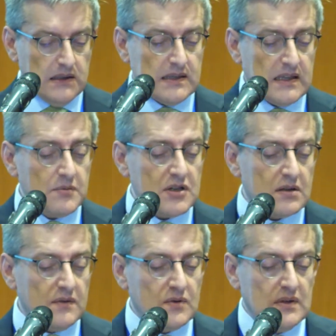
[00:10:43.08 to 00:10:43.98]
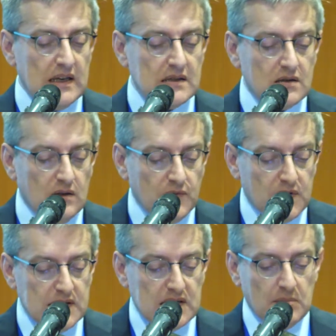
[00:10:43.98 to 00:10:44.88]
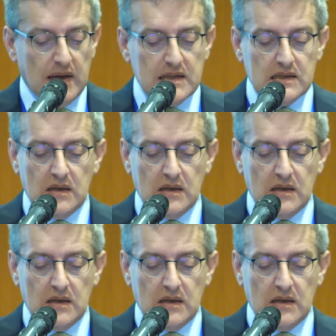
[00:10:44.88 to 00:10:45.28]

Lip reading: The subject of today's conference remains